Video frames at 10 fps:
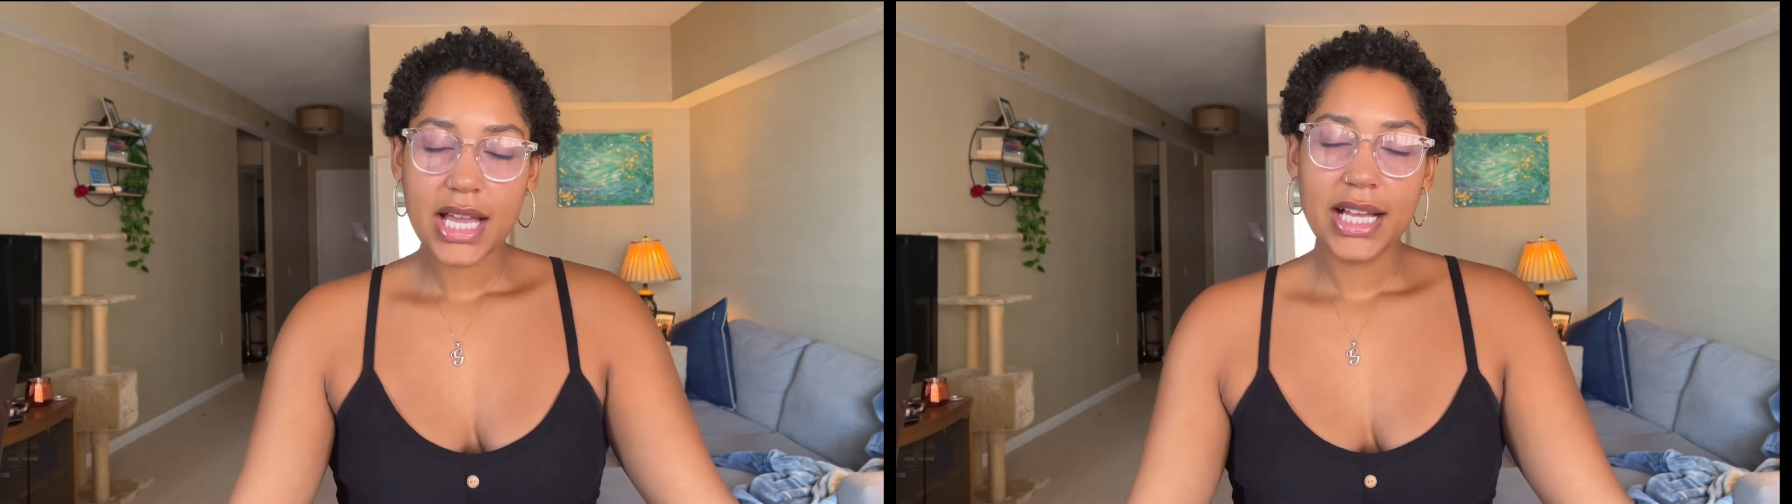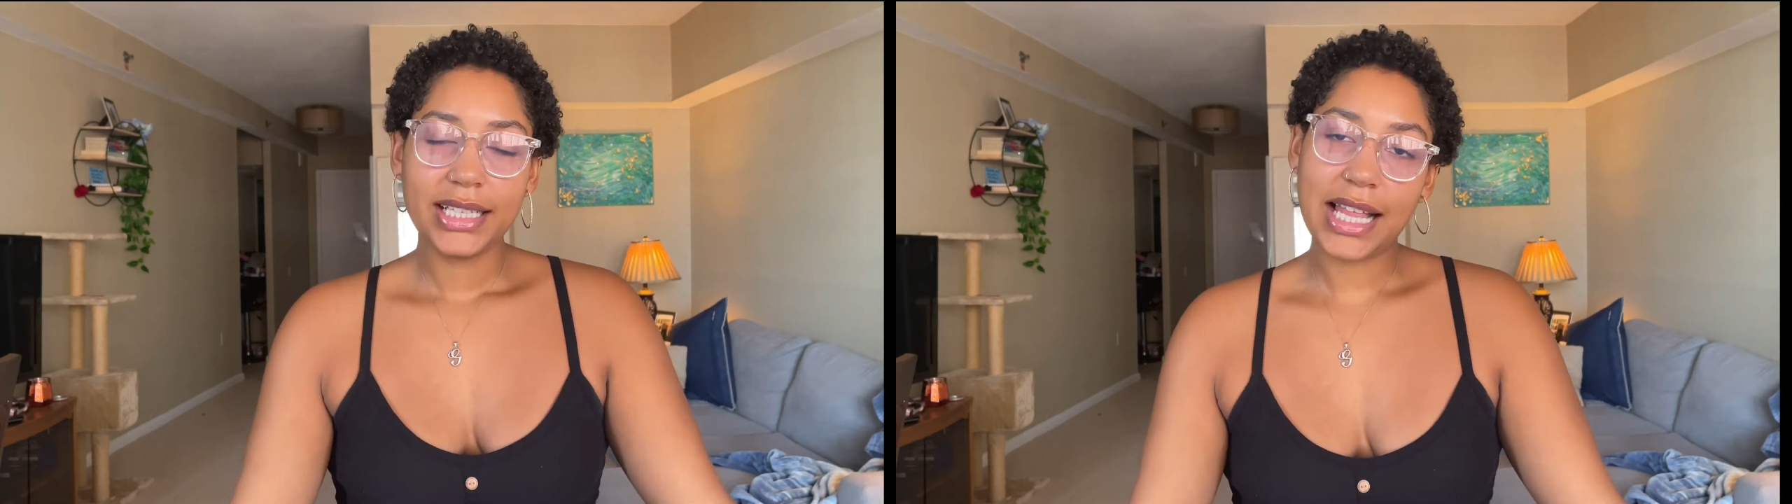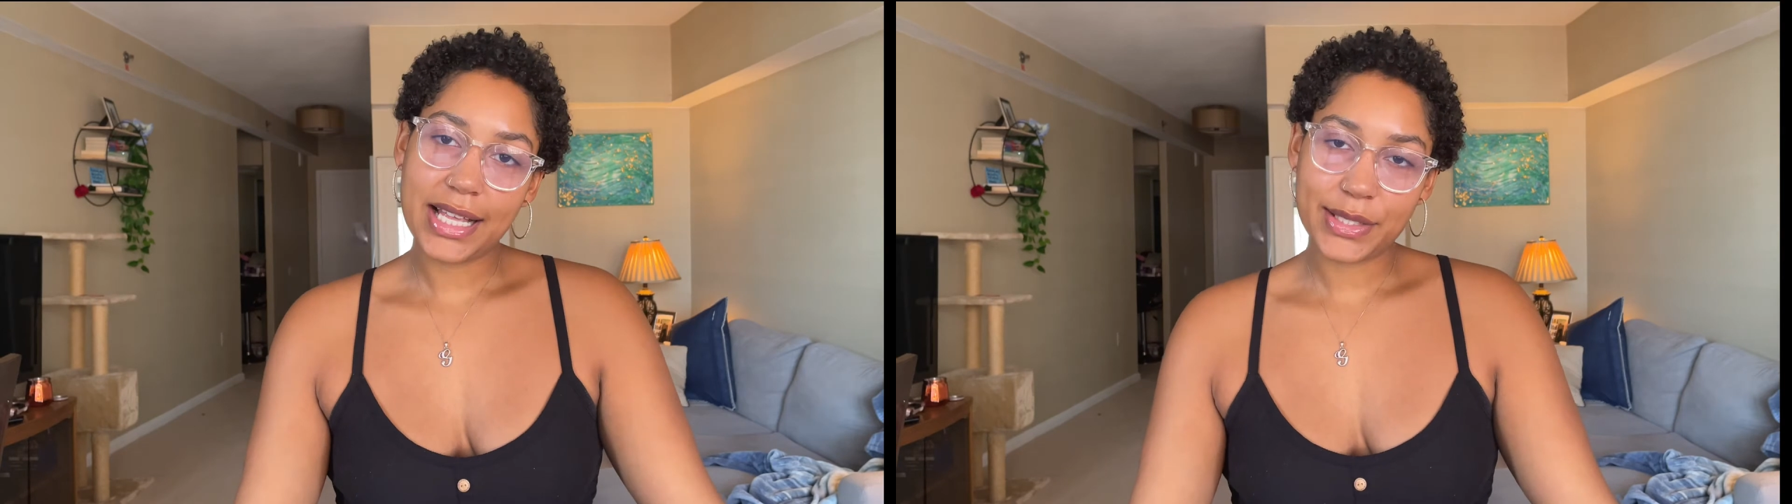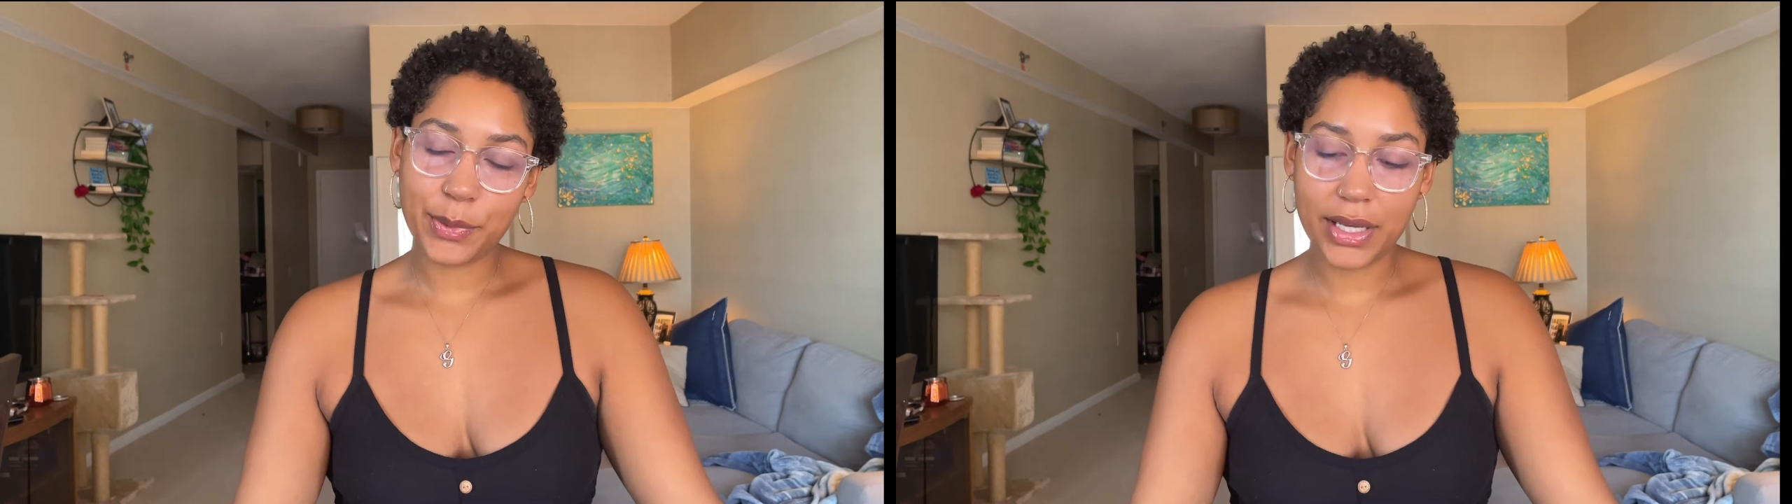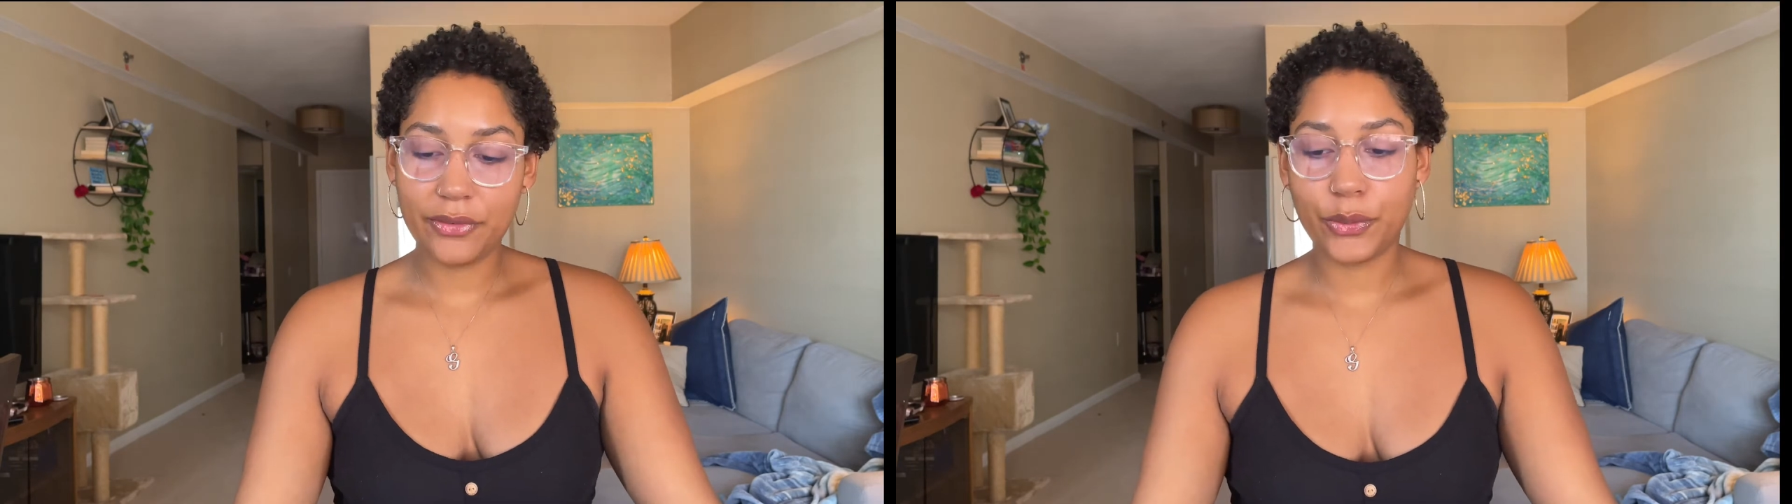Last
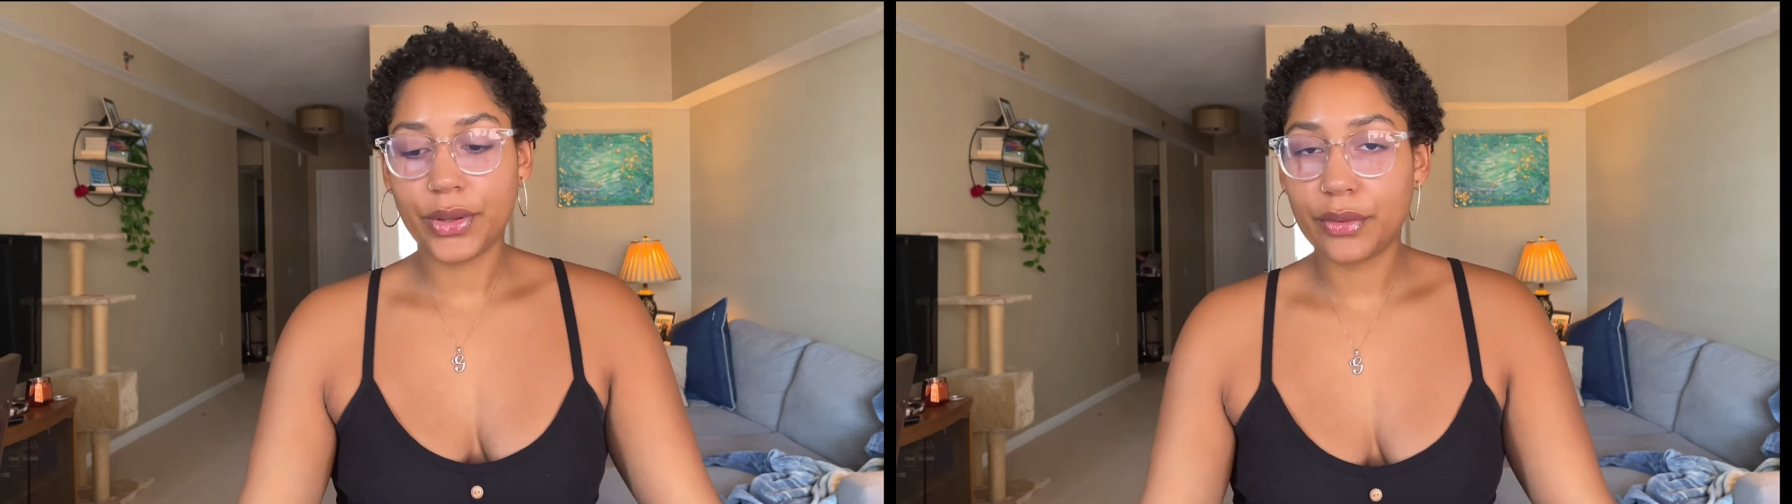one for the